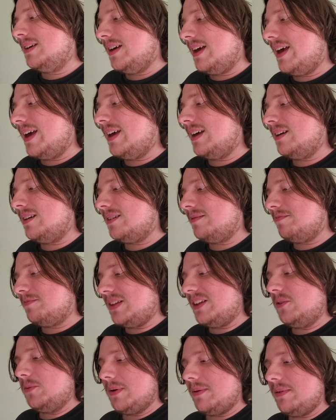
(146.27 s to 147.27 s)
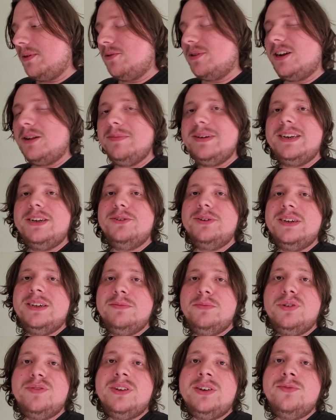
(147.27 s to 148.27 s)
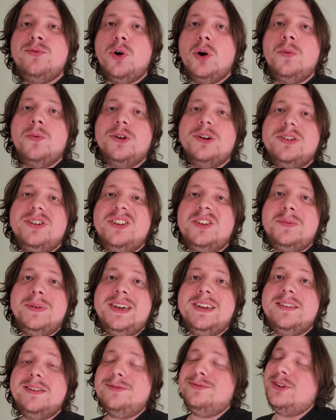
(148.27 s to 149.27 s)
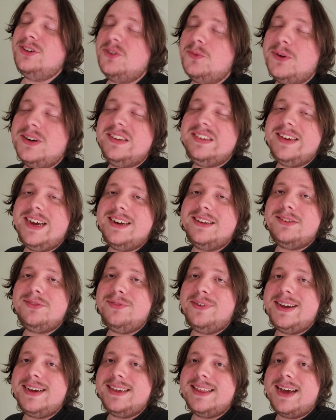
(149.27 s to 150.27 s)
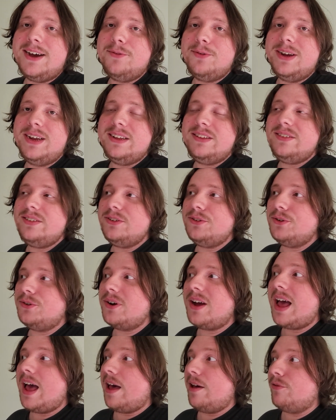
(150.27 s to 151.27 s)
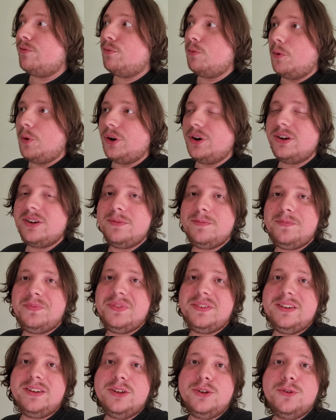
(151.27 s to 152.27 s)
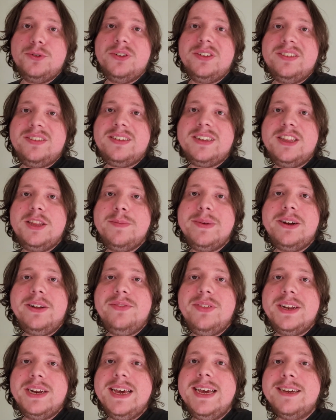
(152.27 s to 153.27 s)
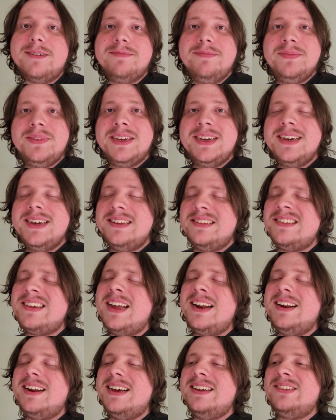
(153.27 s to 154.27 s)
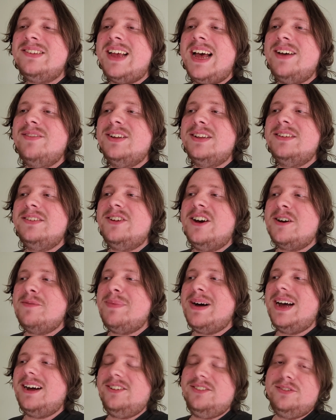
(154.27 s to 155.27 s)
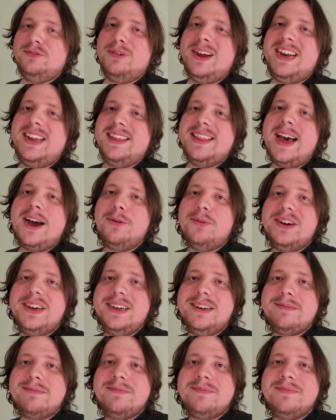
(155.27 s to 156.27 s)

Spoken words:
And that's probably what I'll be doing moving forward, just because it feels more satisfying that way to have work to do just in the middle of the day. It's kind of nice to have it stockpiled and ready that way.